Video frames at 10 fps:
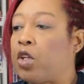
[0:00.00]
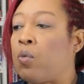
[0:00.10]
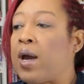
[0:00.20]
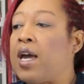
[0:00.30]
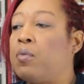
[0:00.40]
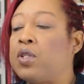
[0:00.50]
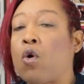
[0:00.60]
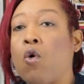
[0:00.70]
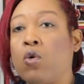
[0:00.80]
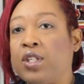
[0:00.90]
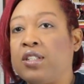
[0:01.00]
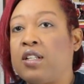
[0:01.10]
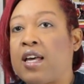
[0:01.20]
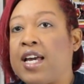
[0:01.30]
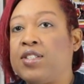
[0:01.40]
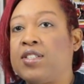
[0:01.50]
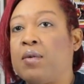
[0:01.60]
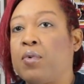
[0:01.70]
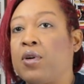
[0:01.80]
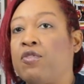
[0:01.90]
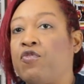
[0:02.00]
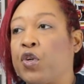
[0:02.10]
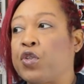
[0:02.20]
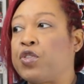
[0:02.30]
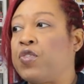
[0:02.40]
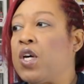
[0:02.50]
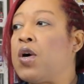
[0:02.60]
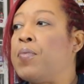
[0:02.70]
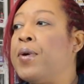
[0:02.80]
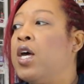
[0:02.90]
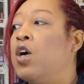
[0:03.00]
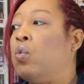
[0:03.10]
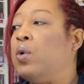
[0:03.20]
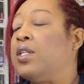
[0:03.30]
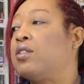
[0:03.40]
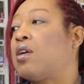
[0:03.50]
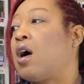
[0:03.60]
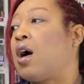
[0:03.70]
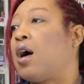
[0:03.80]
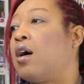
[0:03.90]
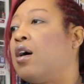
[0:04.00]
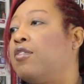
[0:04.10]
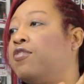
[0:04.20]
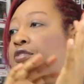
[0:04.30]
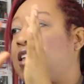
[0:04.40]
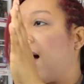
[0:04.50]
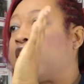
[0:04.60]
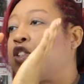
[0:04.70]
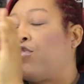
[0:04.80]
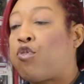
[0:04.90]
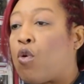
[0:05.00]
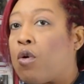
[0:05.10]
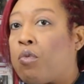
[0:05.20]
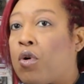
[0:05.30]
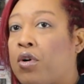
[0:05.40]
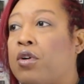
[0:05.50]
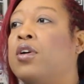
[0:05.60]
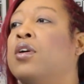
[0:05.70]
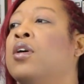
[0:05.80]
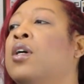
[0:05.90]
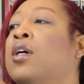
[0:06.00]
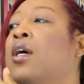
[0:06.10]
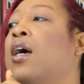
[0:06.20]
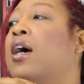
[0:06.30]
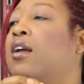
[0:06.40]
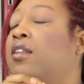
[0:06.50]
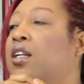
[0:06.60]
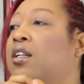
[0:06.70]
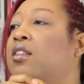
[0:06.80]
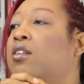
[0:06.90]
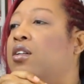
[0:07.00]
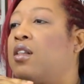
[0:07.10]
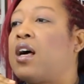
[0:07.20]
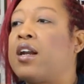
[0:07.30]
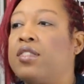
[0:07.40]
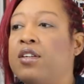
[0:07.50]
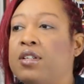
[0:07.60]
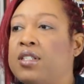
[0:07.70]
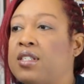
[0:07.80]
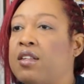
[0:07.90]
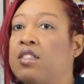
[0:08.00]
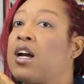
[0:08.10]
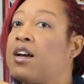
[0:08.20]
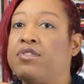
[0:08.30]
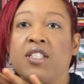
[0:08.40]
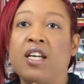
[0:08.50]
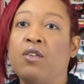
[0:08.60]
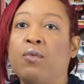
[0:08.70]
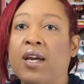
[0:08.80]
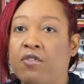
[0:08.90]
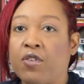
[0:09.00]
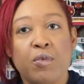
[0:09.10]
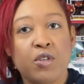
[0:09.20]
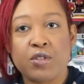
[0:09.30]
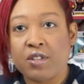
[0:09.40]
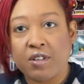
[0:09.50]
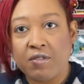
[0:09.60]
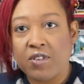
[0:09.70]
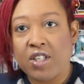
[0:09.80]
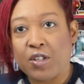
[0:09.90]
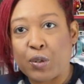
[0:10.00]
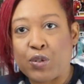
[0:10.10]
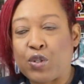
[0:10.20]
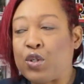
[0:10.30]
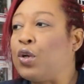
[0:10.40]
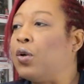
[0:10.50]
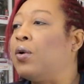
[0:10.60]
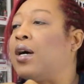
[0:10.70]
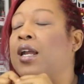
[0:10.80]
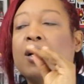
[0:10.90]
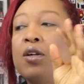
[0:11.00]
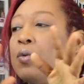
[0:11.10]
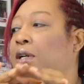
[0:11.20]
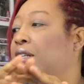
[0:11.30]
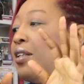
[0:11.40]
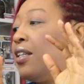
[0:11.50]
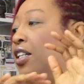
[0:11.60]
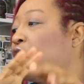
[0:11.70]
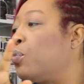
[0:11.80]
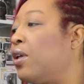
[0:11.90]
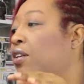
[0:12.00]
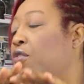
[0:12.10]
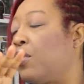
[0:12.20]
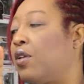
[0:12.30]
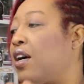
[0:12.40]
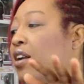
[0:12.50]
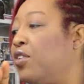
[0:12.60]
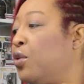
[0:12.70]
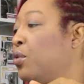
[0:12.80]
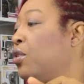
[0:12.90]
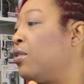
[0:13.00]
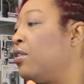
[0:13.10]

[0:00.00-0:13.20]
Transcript: was holding the lightsaber in the first film, we saw a flash forward. And I think there are a lot of theories out there. I've stayed away from those theory videos too, and I don't want to like spoil it for a lot of you